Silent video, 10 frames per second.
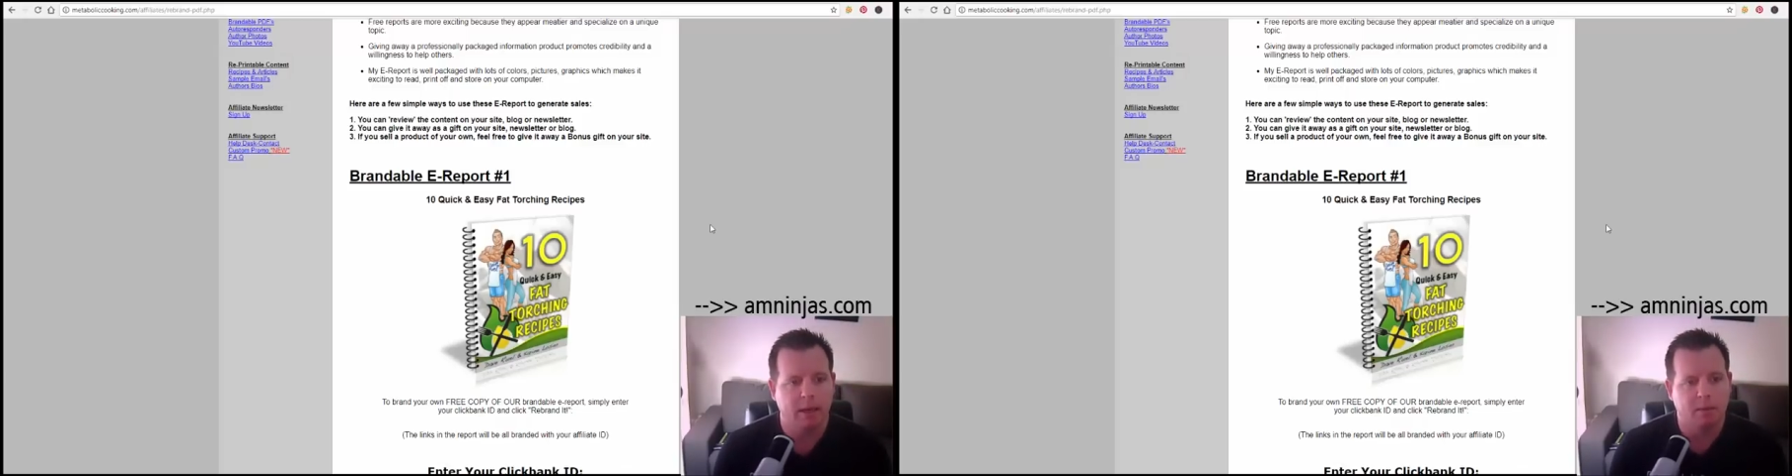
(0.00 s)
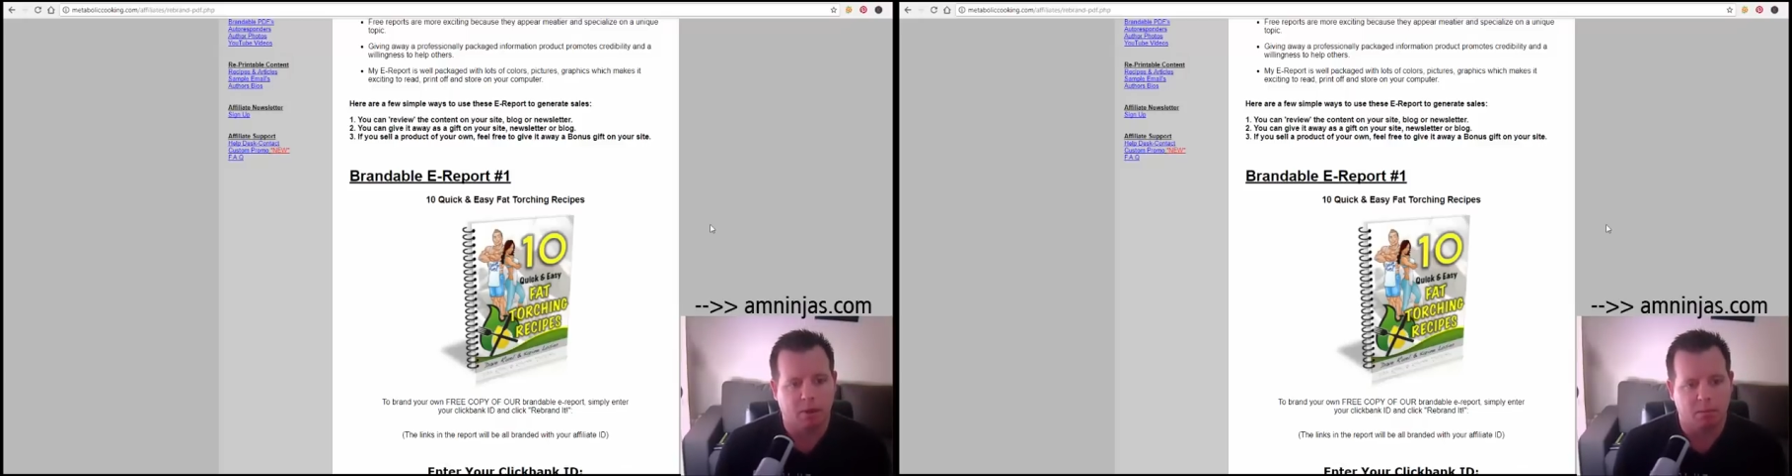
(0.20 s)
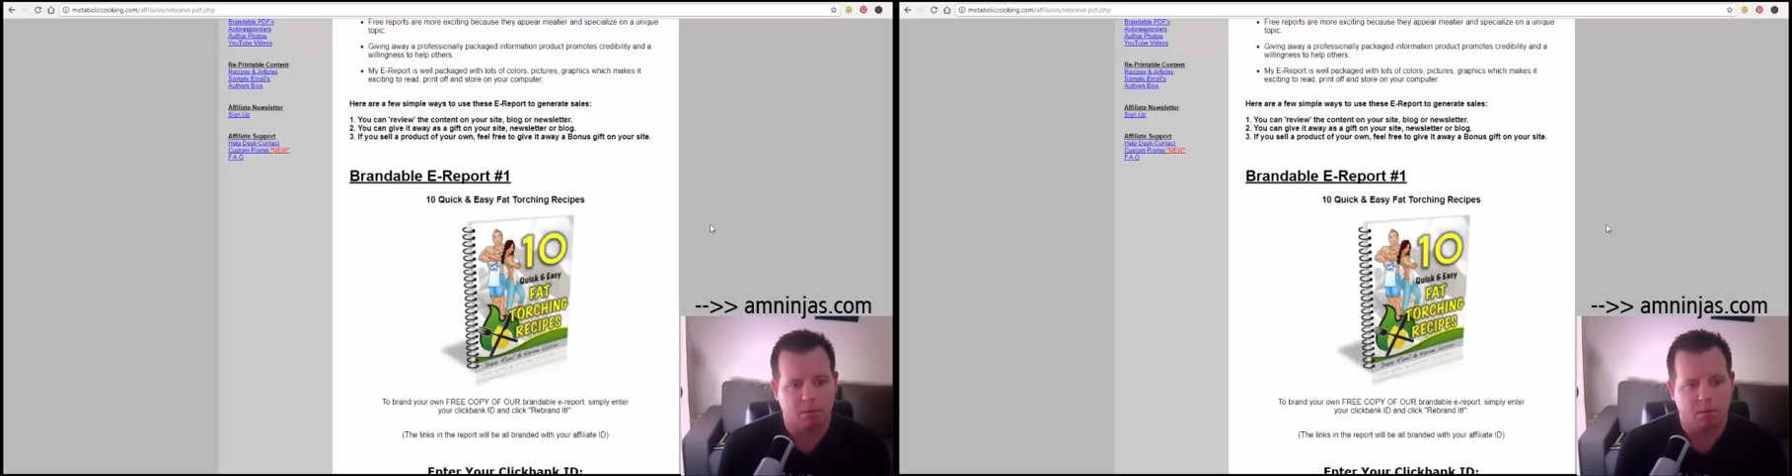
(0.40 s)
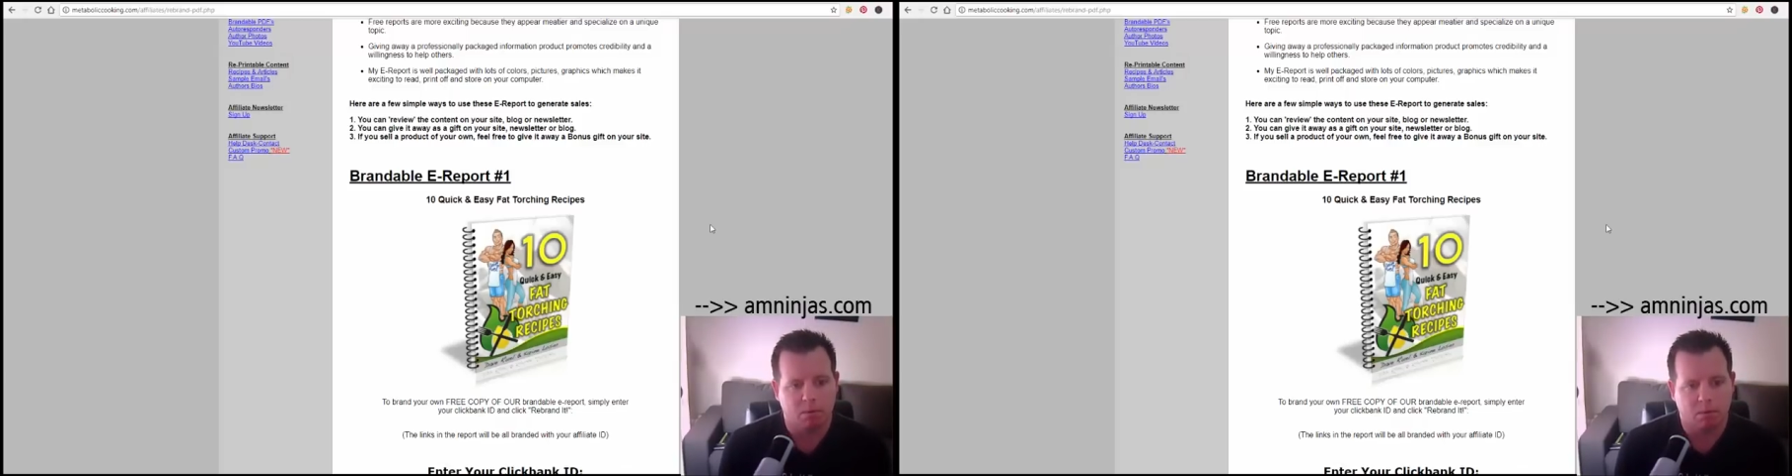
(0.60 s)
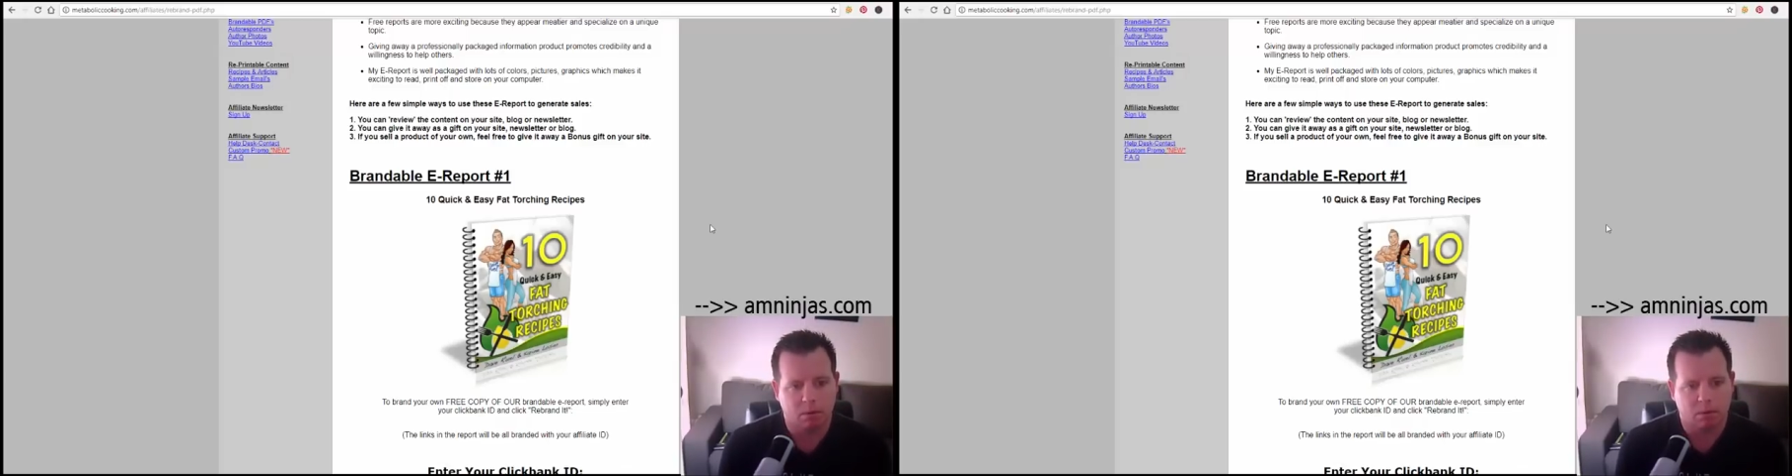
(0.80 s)

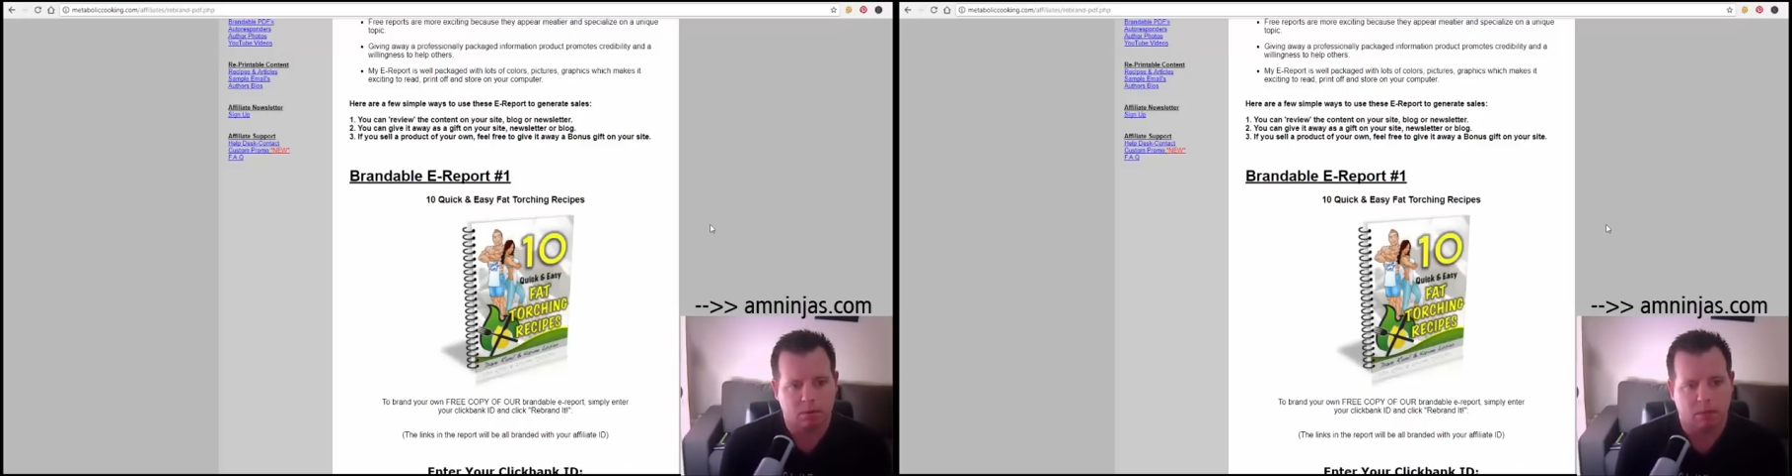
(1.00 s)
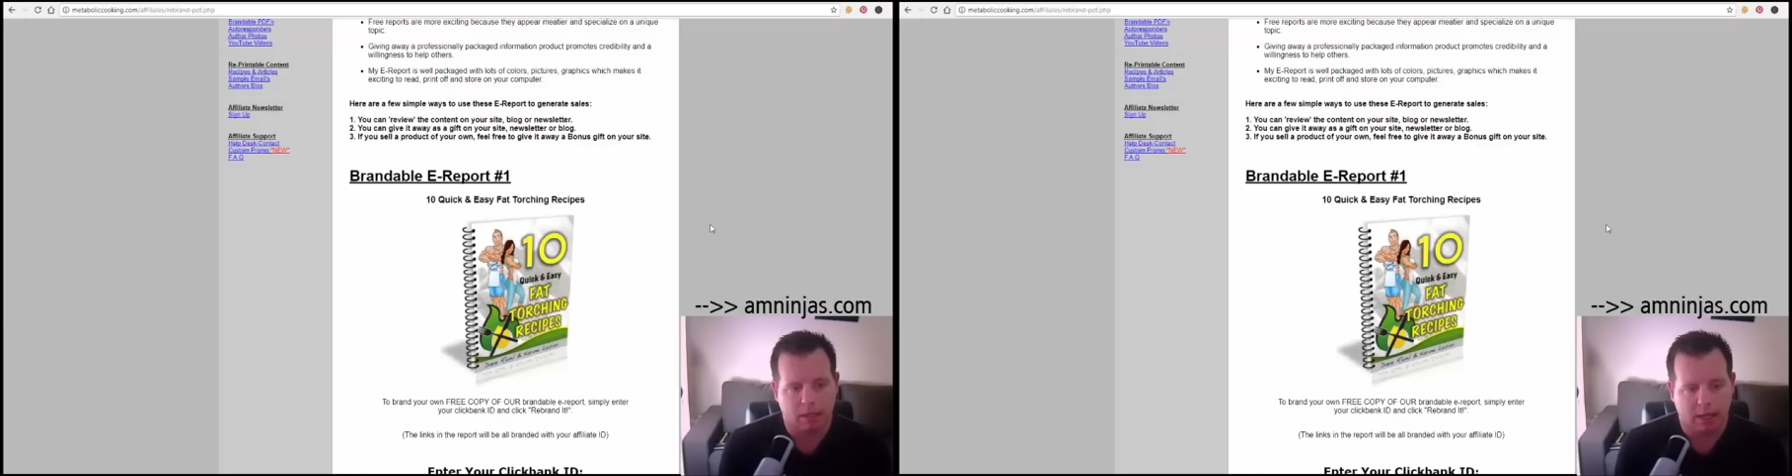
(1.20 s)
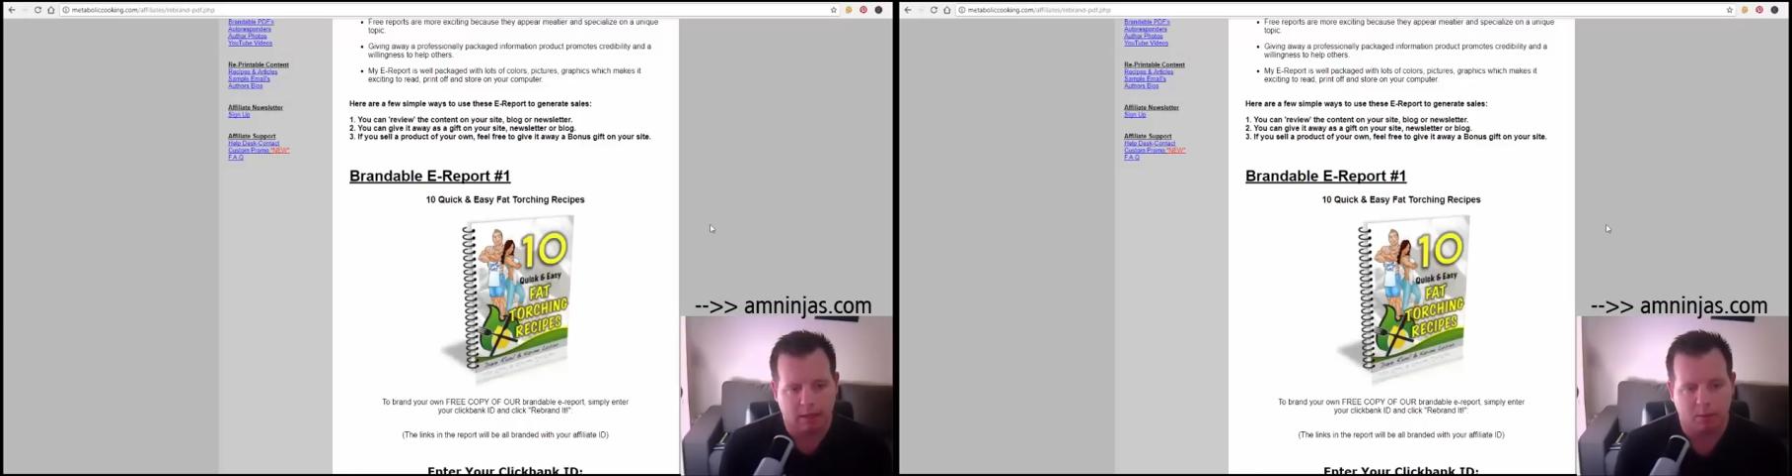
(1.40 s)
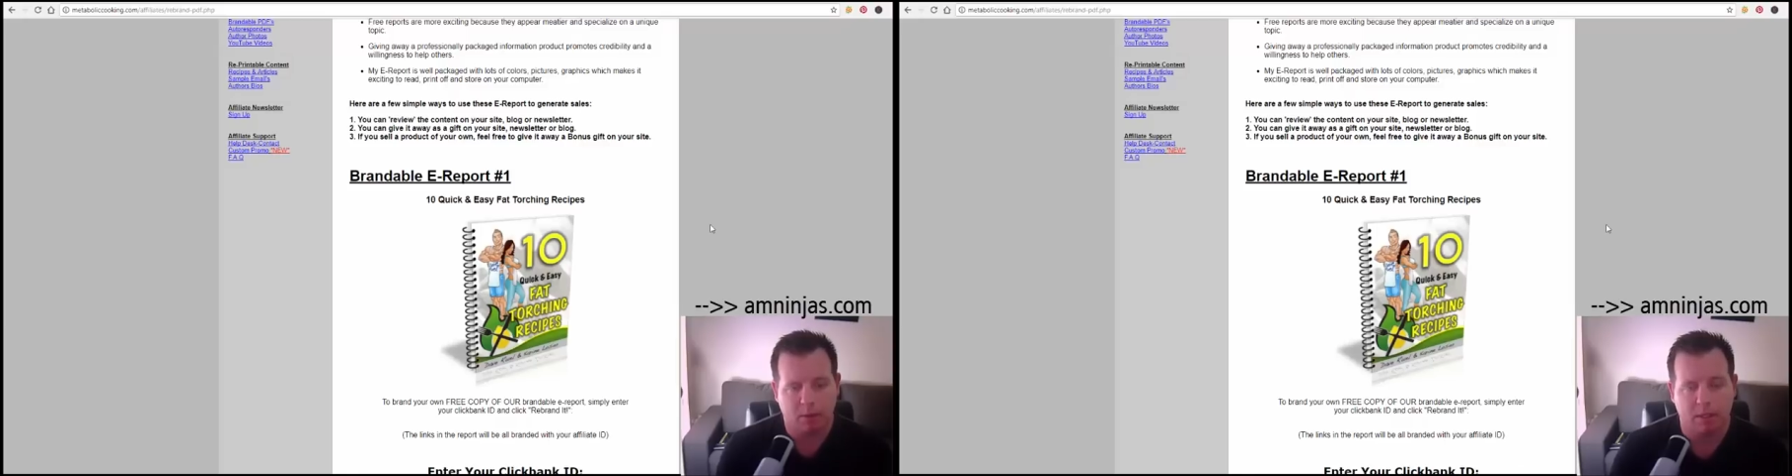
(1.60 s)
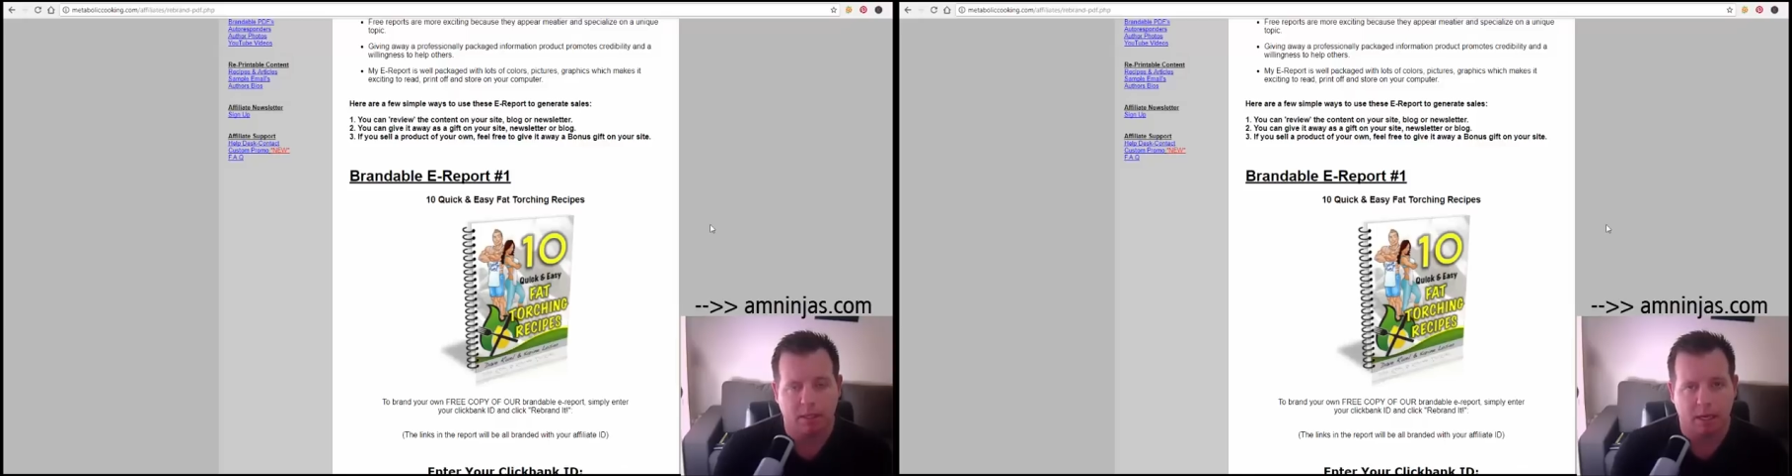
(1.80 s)
People see that and they want
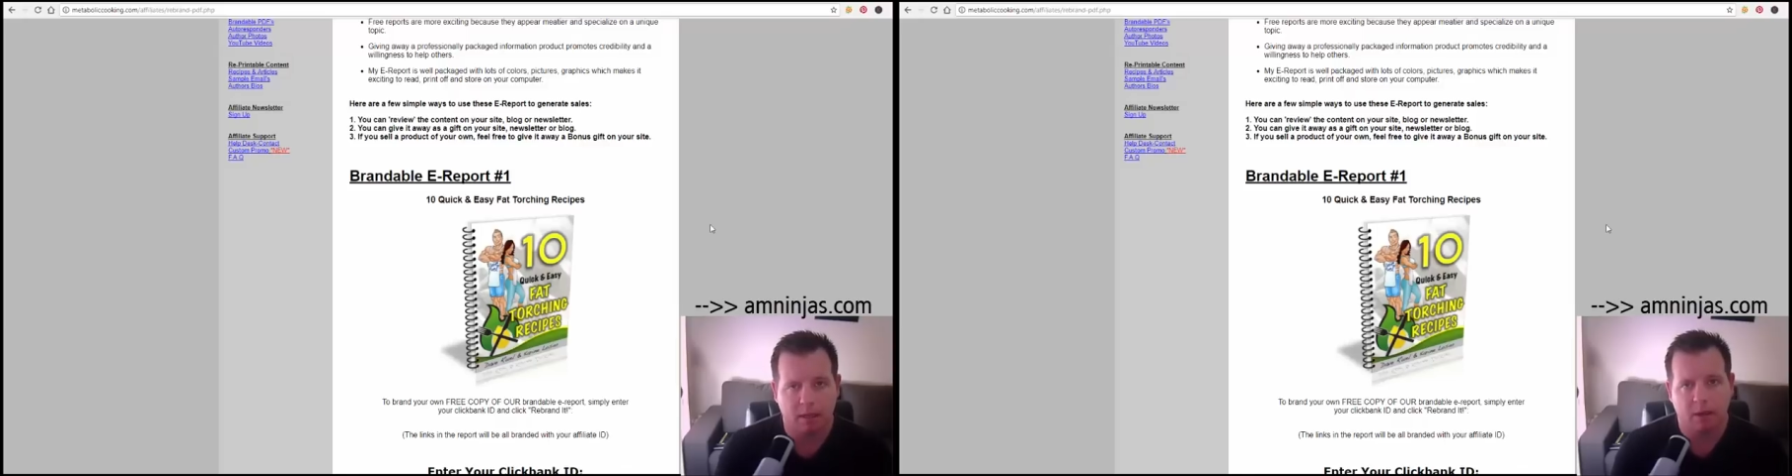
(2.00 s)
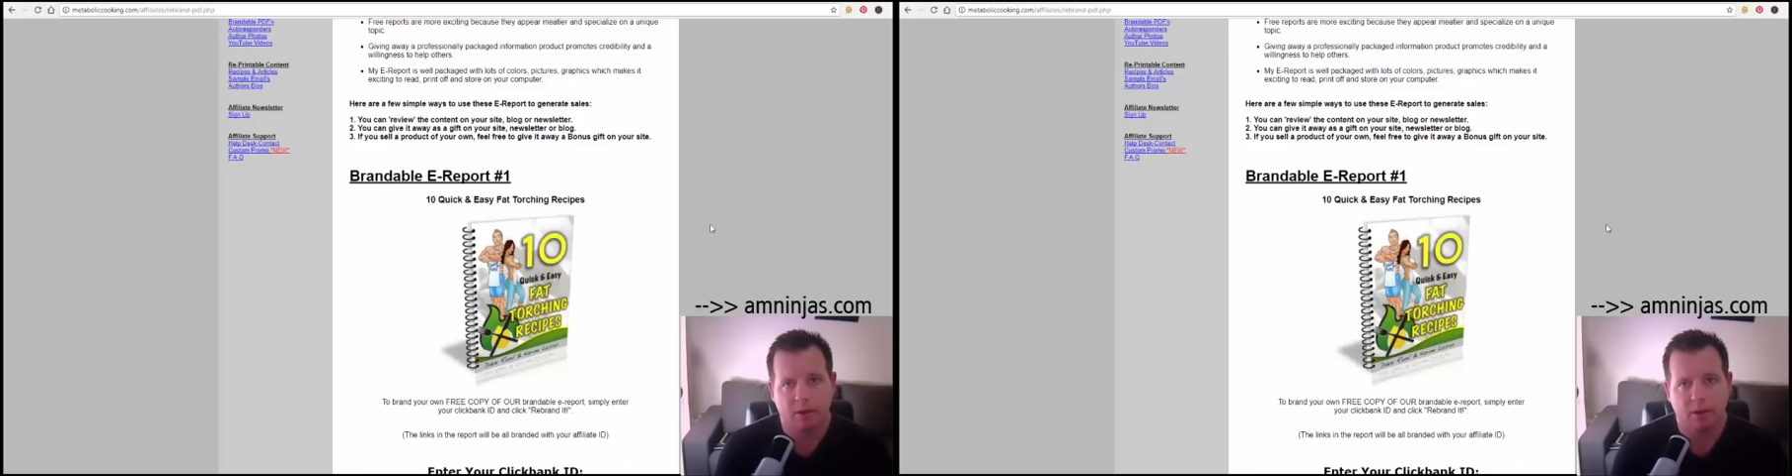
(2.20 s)
to download it.